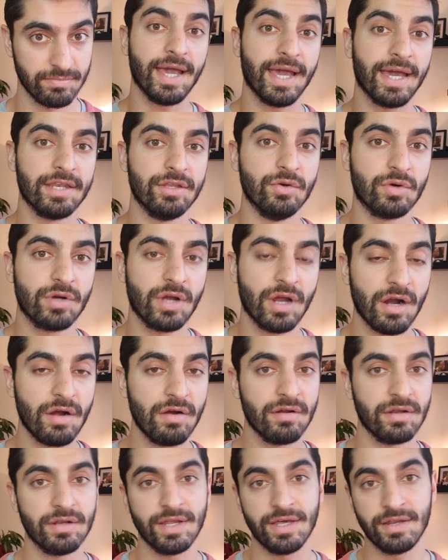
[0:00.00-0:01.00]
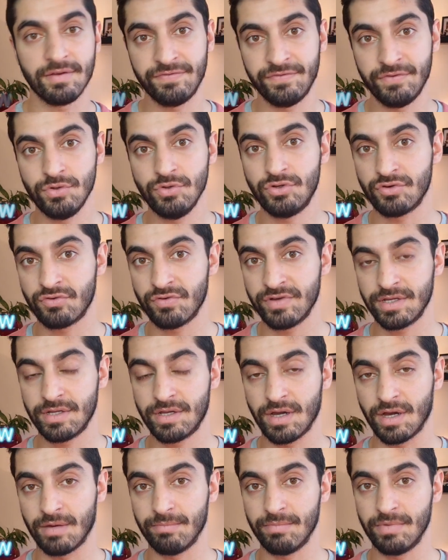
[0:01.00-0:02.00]
And your current and future
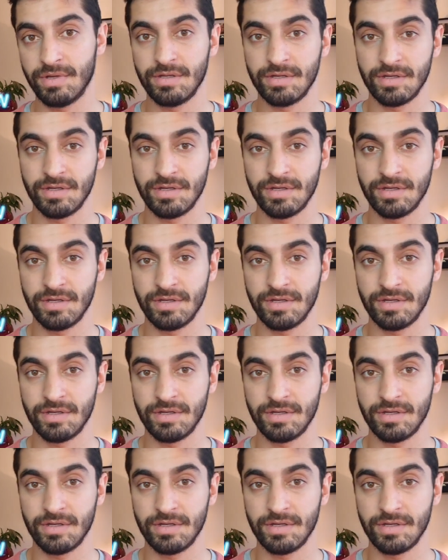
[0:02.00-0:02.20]
income